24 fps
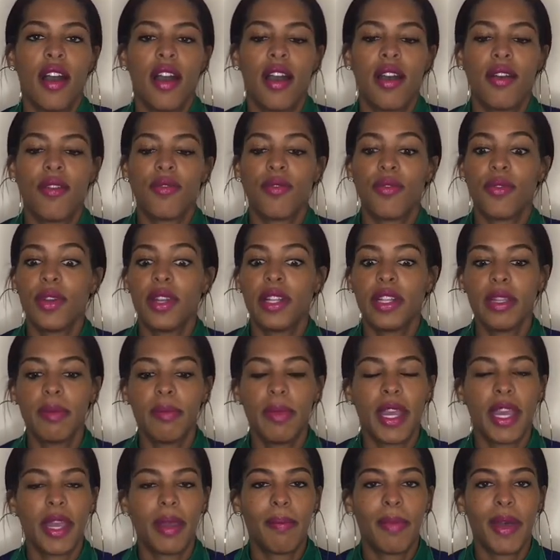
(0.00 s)
really
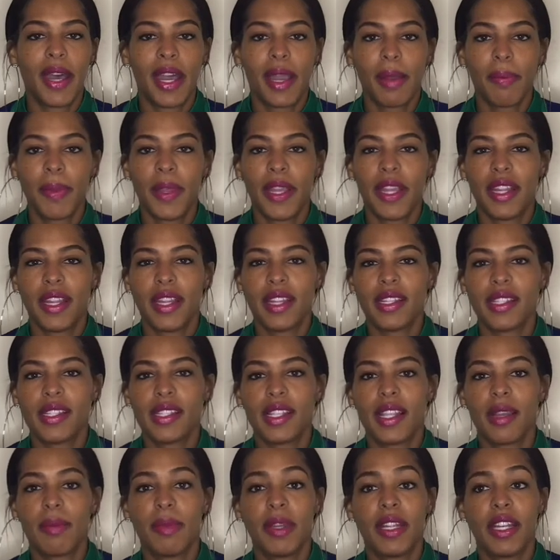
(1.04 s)
bad back pains.
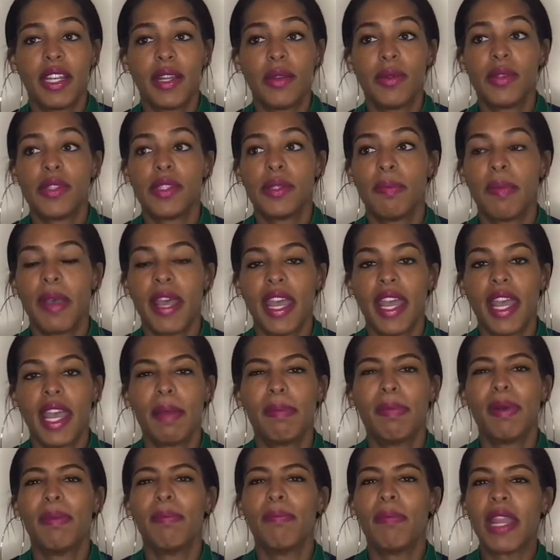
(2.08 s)
I mean, it was bad,
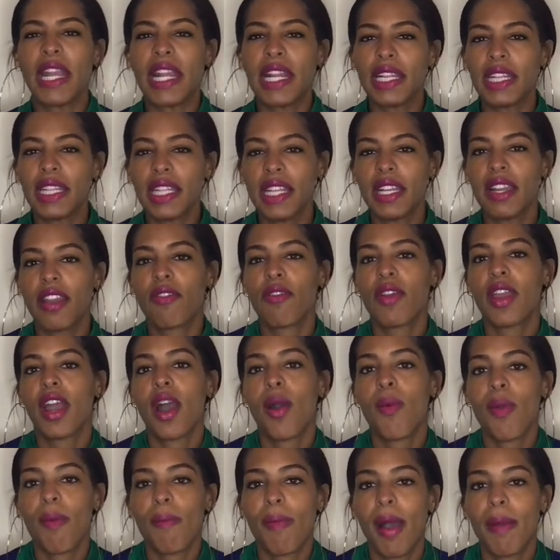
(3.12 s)
but mainly around
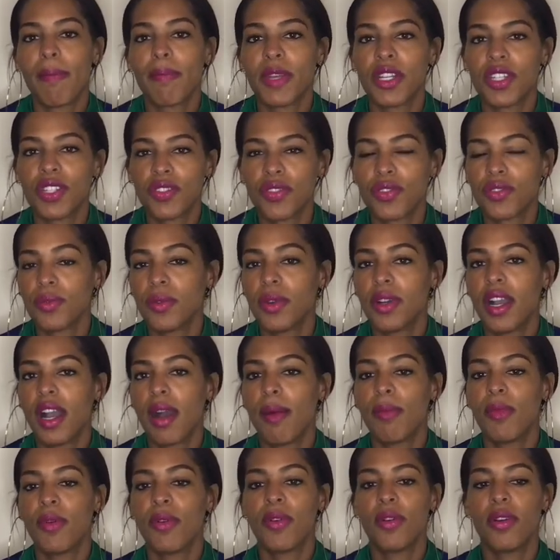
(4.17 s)
when my menstrual would
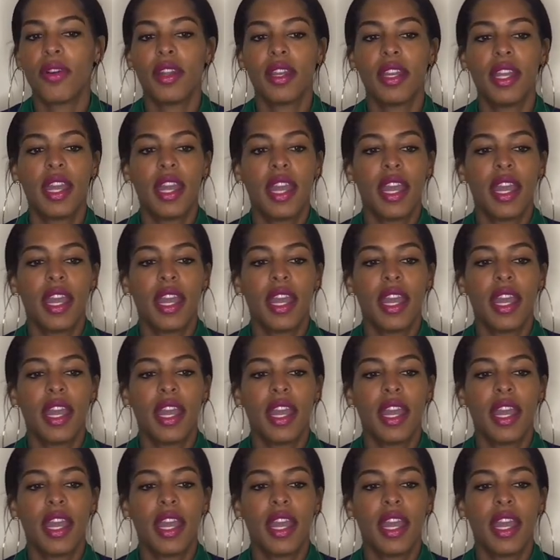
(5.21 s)
come on,